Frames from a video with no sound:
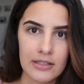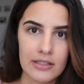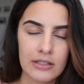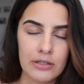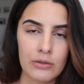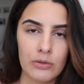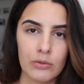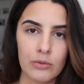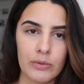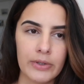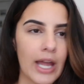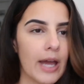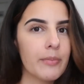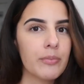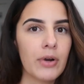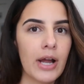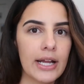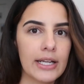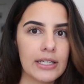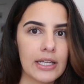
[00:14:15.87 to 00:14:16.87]
to get
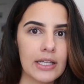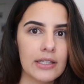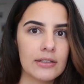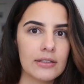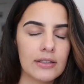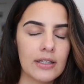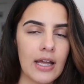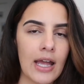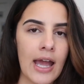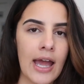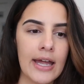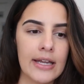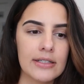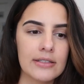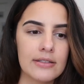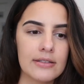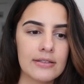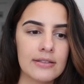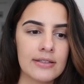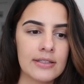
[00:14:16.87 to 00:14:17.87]
pregnant,
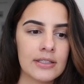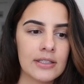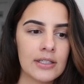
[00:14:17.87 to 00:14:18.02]
and